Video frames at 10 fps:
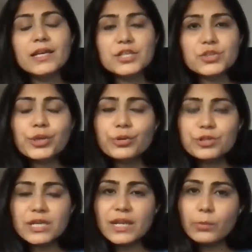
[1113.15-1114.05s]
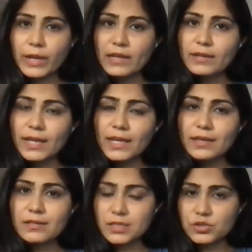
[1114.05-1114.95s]
So, usually weight gain
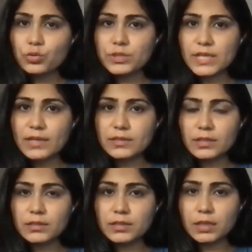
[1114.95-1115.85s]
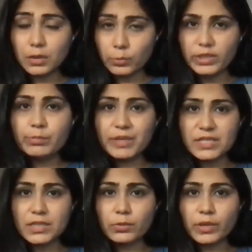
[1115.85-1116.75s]
is associated uh, with
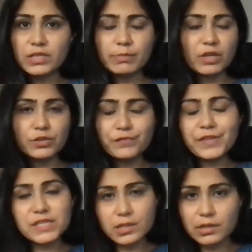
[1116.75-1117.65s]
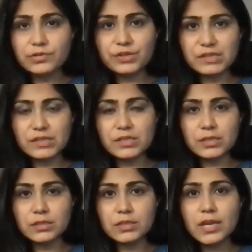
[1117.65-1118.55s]
PCOS because of insulin
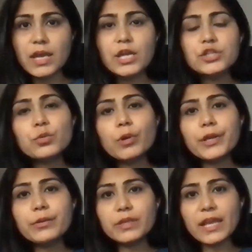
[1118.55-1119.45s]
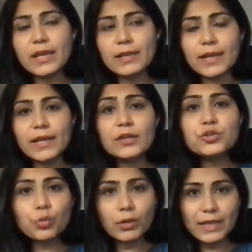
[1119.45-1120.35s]
resistance. So, what do you think? Like
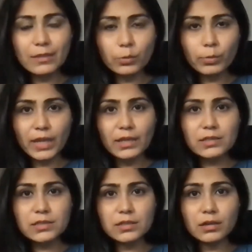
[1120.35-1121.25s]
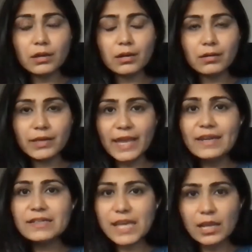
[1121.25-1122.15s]
controlling the weight, uh, can
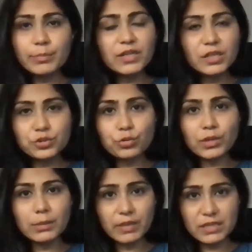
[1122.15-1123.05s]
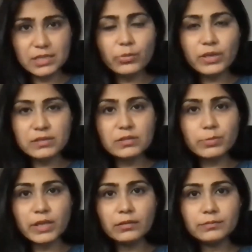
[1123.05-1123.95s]
it help in controlling PCOS as
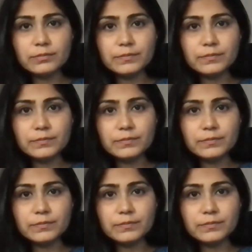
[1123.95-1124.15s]
well?